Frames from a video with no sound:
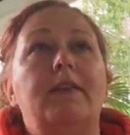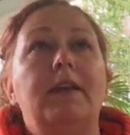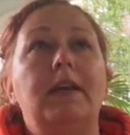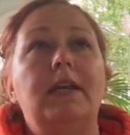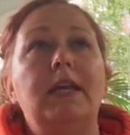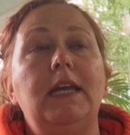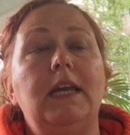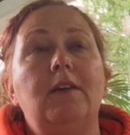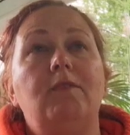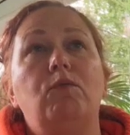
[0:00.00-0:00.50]
the
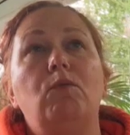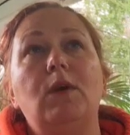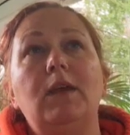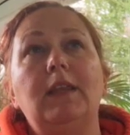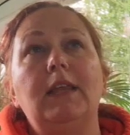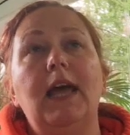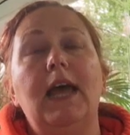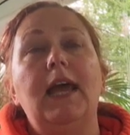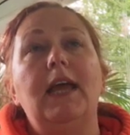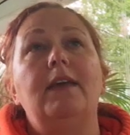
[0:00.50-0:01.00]
knee of one
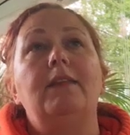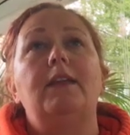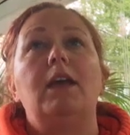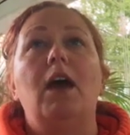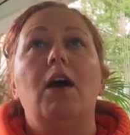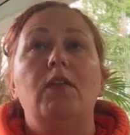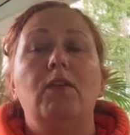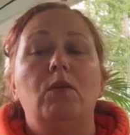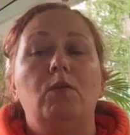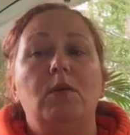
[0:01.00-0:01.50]
leg and the
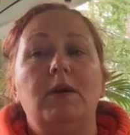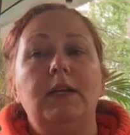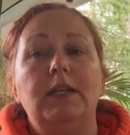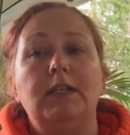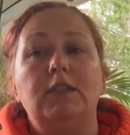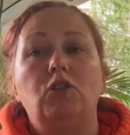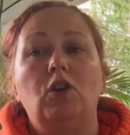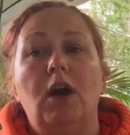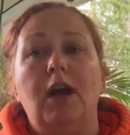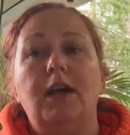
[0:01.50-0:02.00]
other one
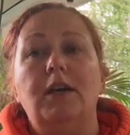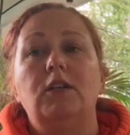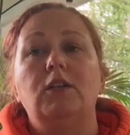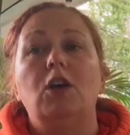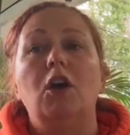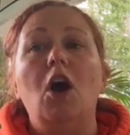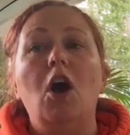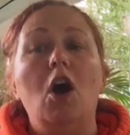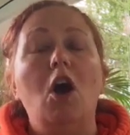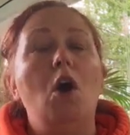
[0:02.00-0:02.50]
is trying to
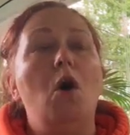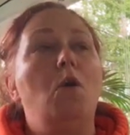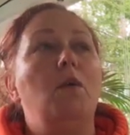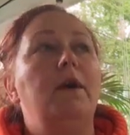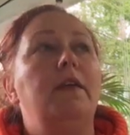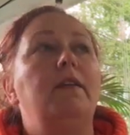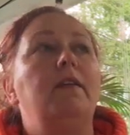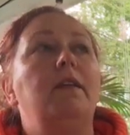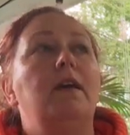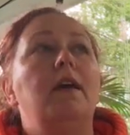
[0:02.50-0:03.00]
go,
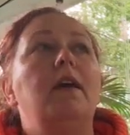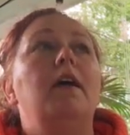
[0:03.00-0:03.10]
and